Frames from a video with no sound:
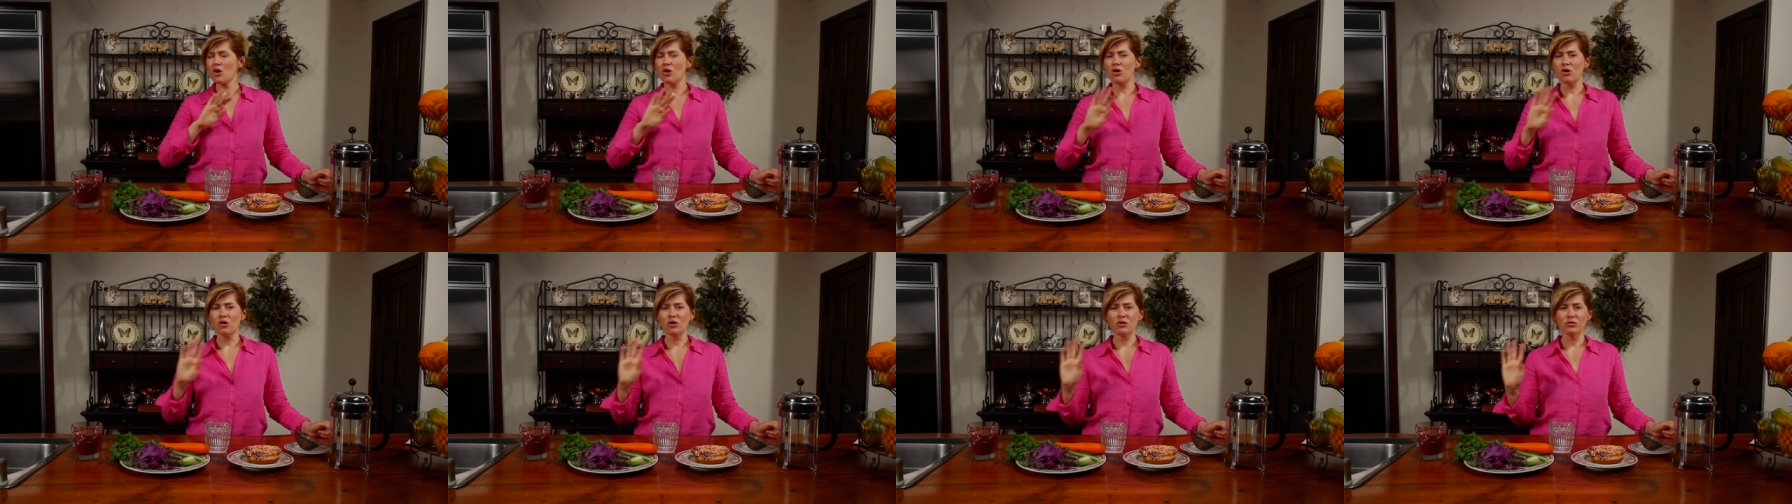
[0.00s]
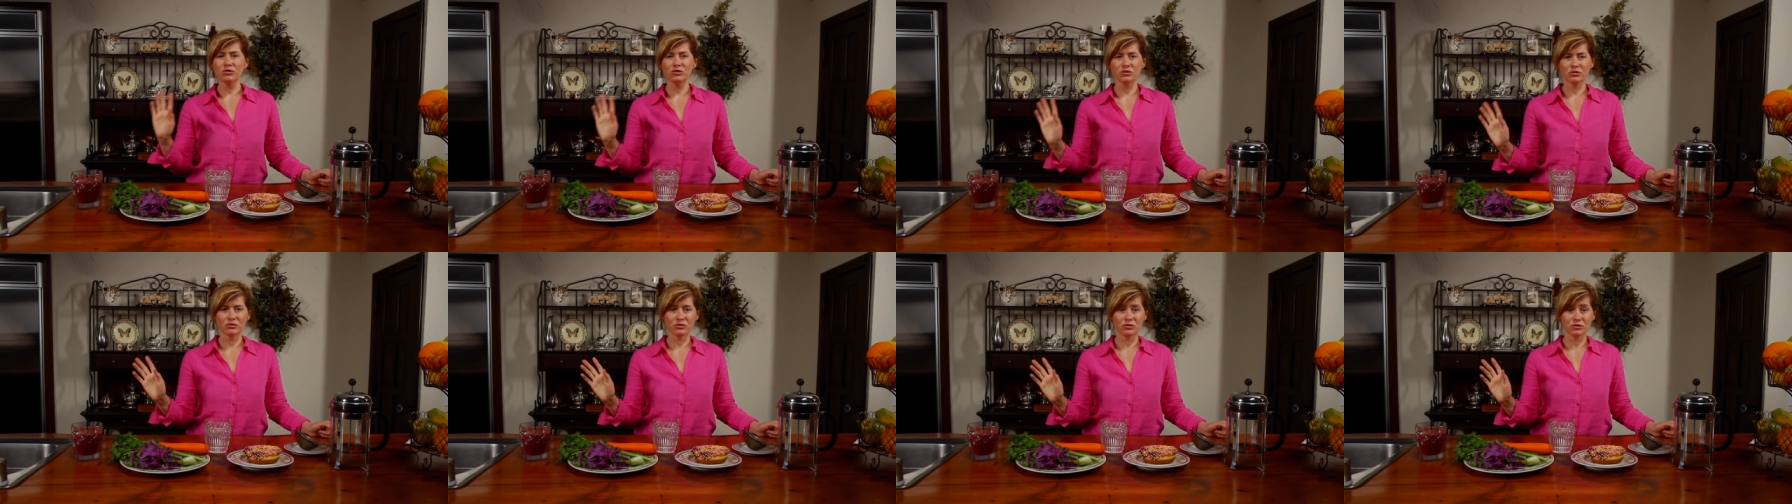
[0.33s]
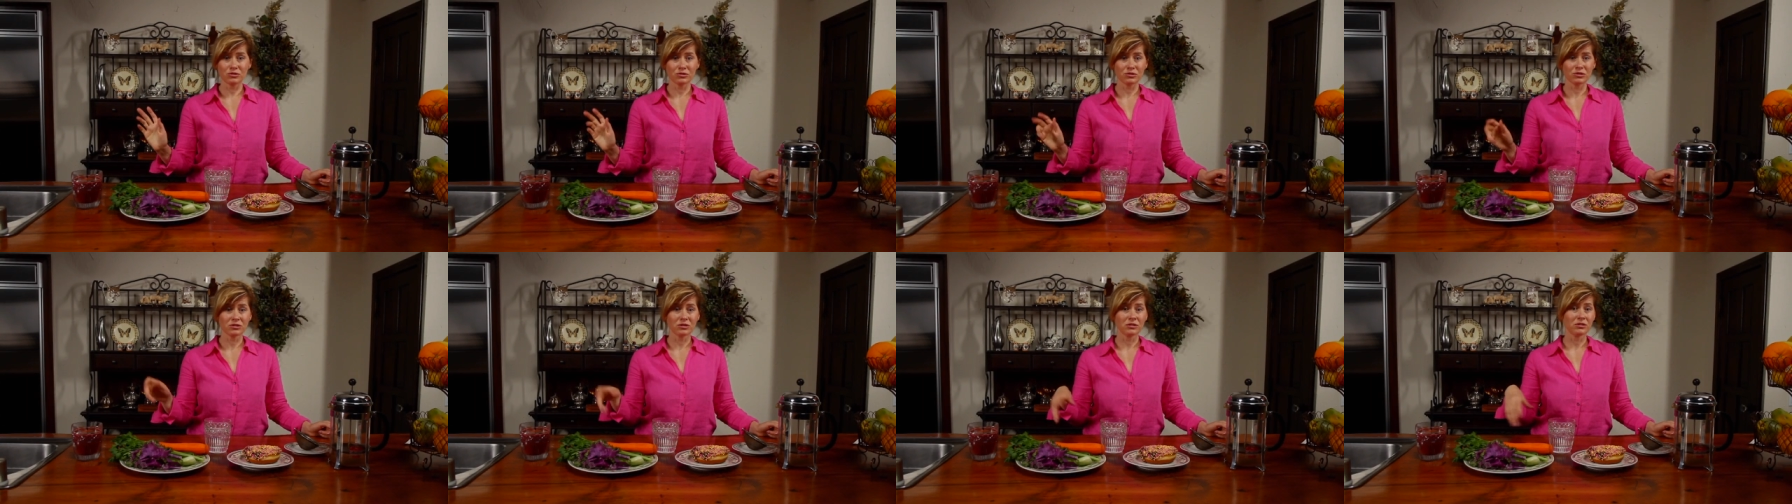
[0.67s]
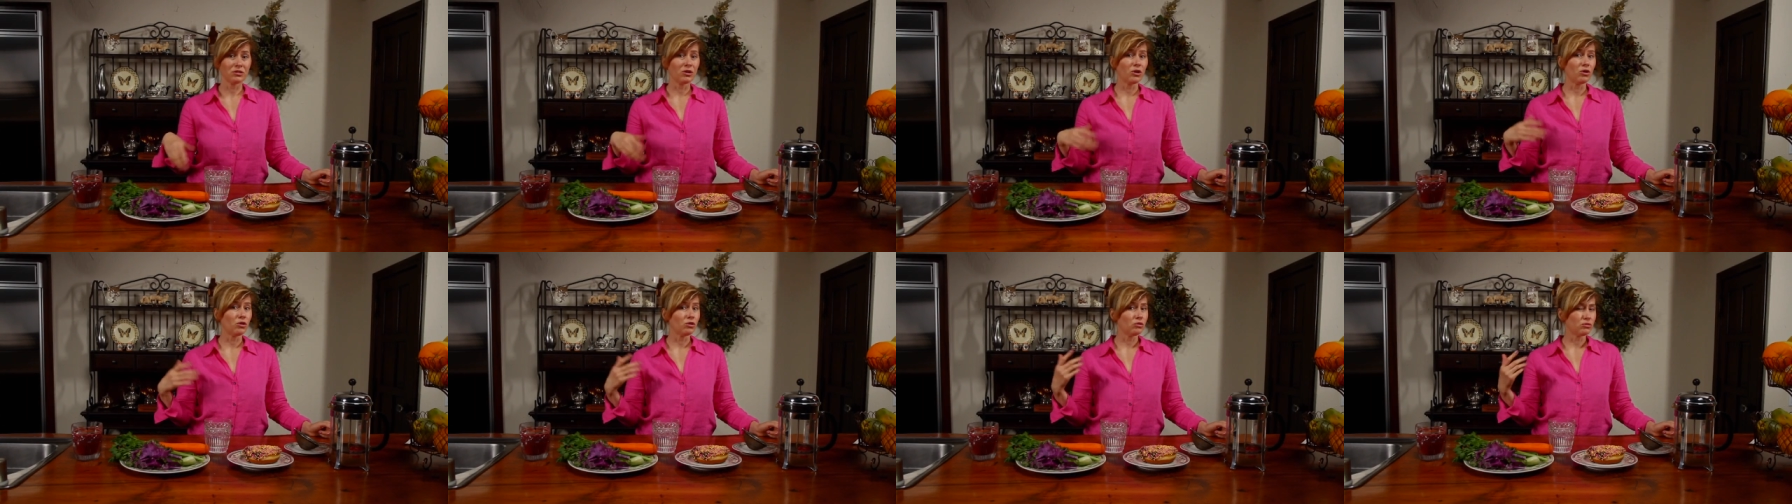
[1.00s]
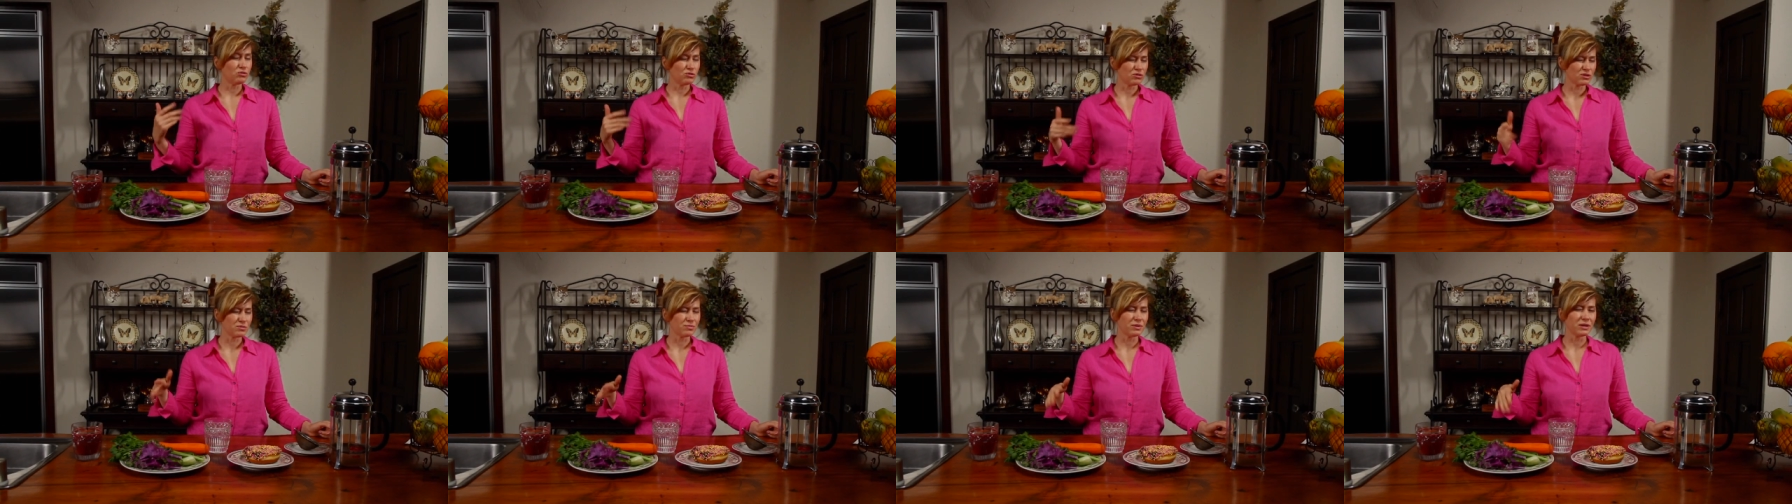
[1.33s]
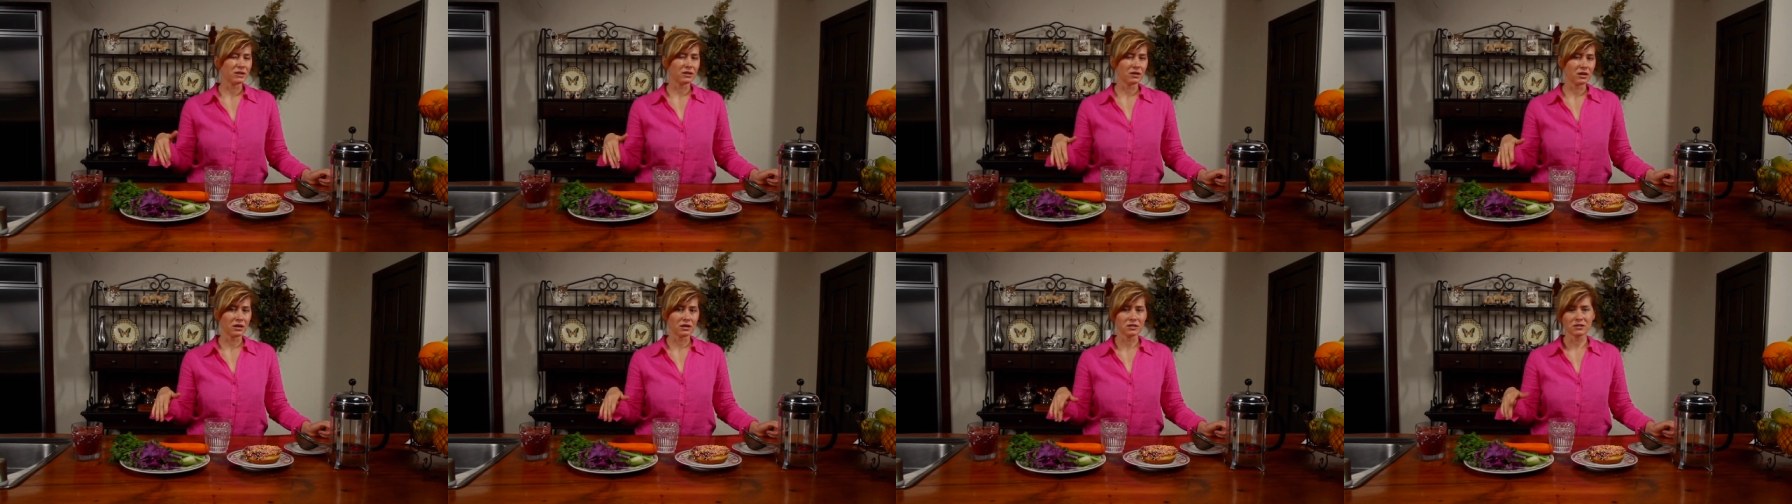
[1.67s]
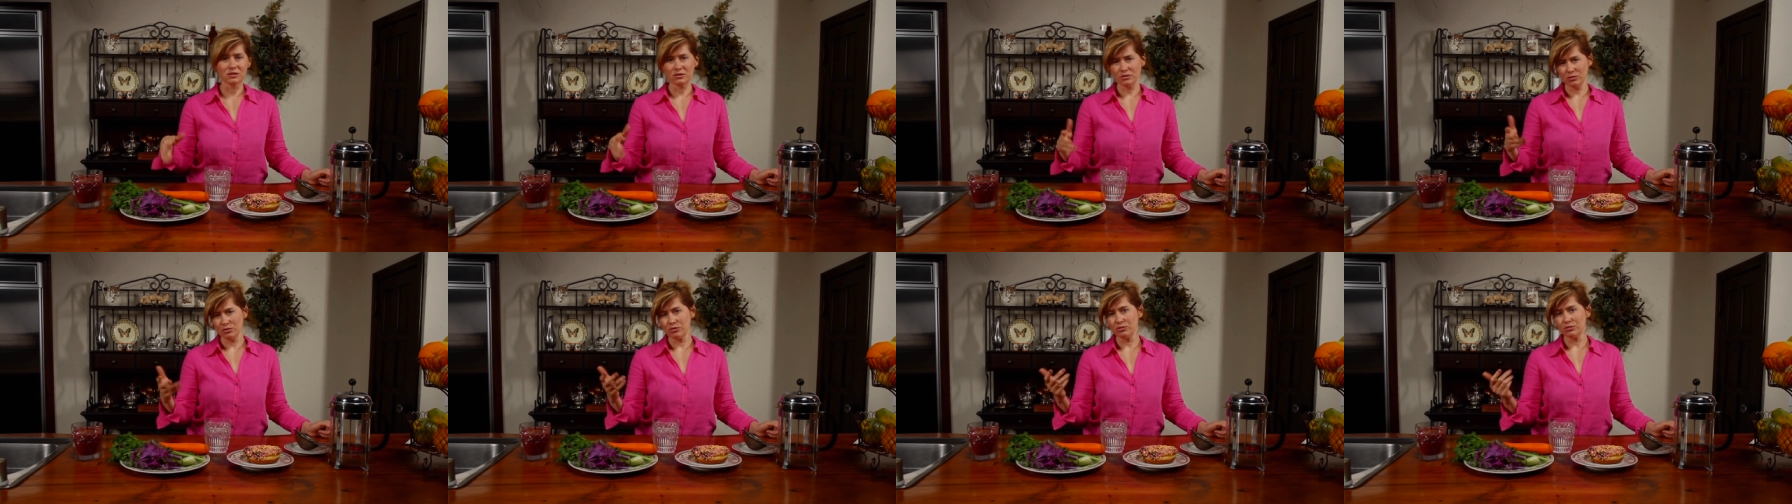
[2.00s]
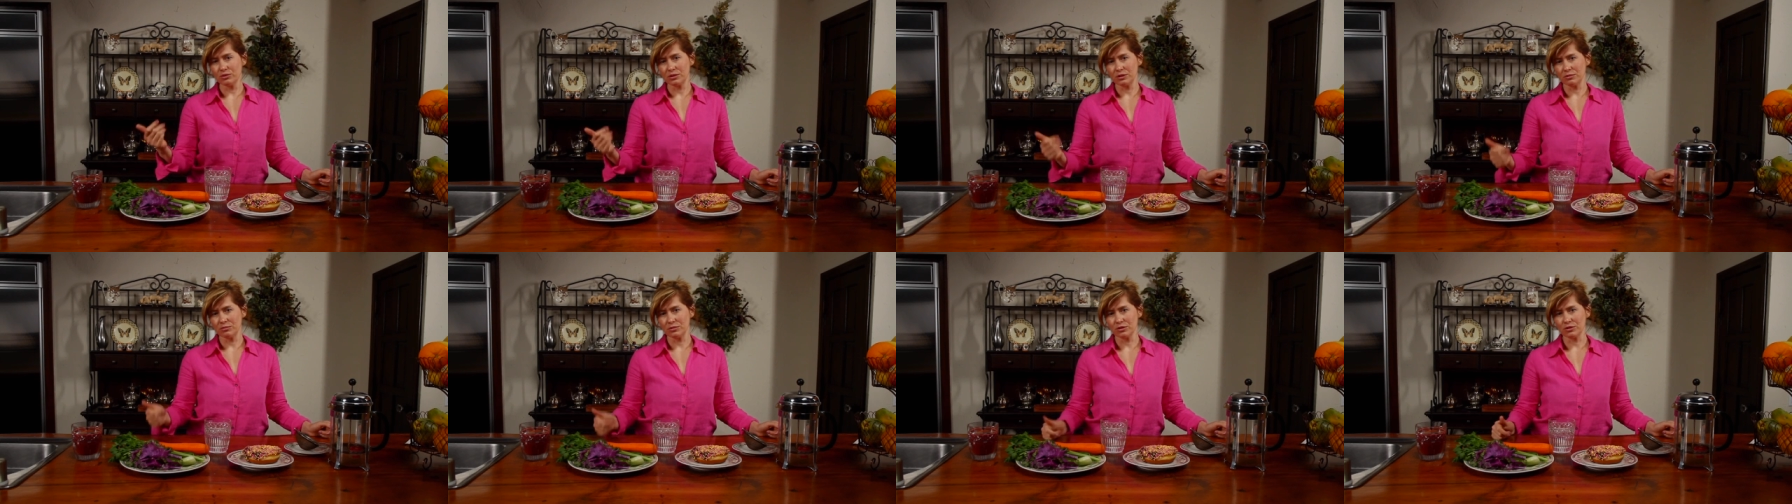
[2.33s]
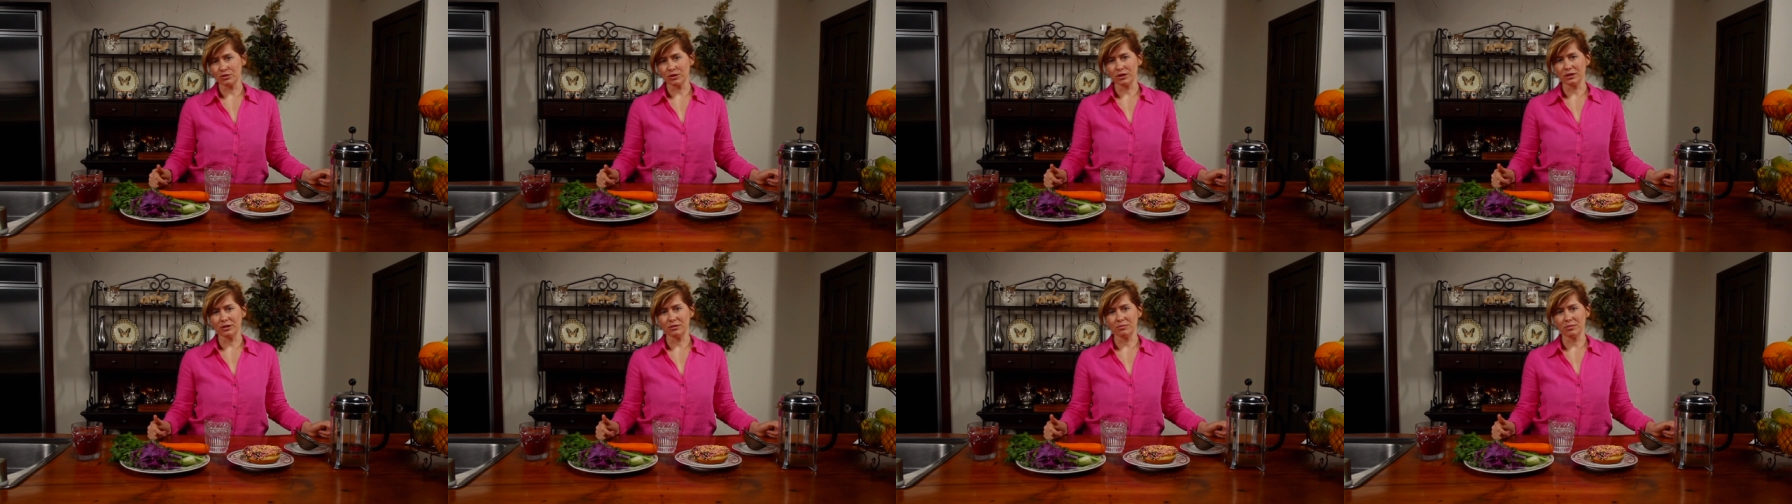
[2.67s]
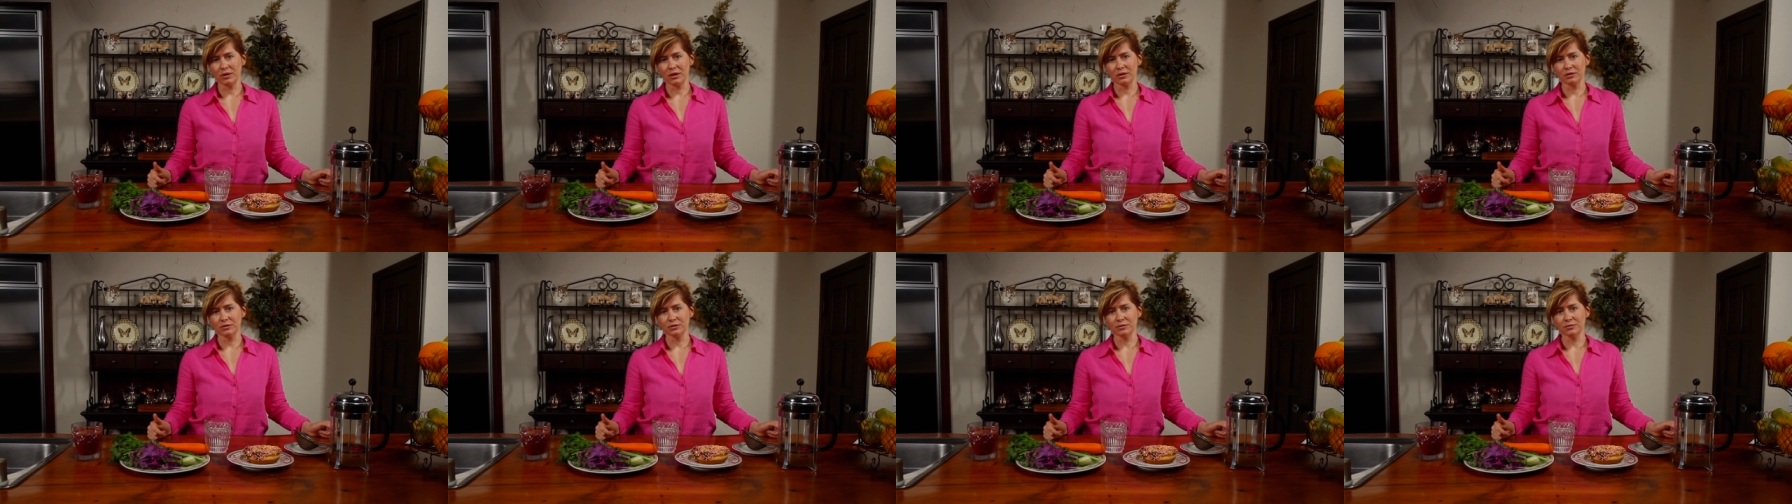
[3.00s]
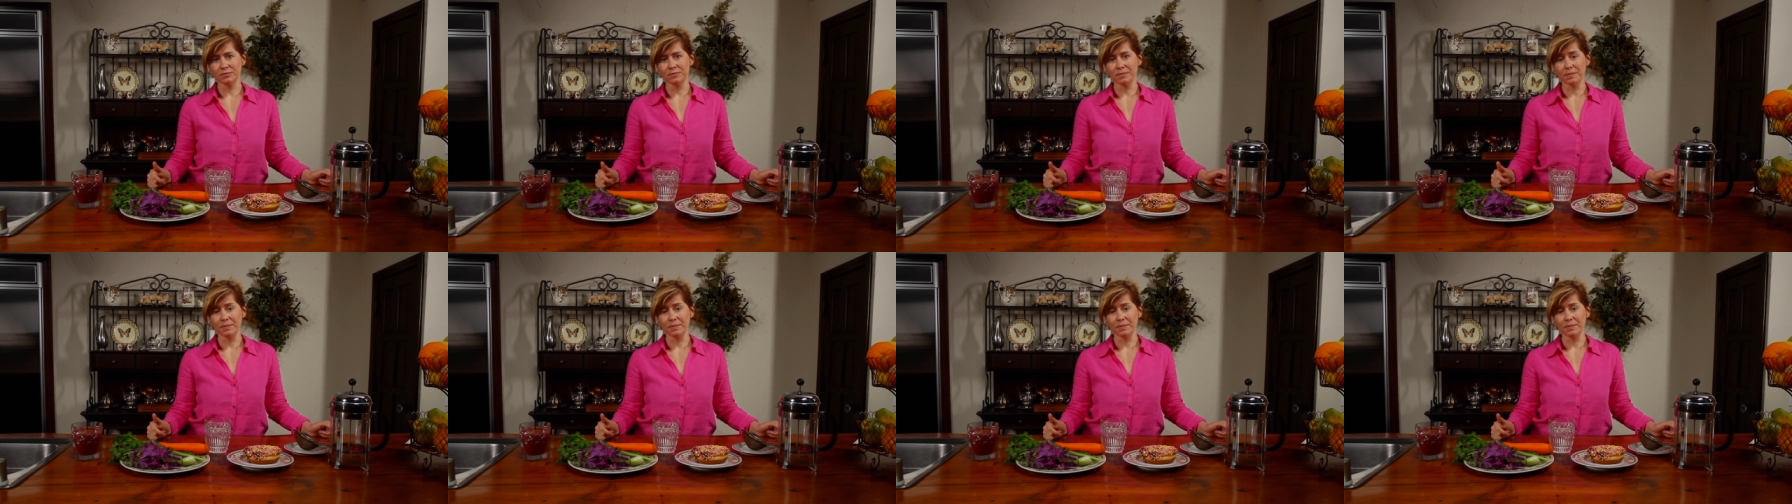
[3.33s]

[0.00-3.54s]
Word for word: all your dirt and all those bad guys. You know what I'm talking about.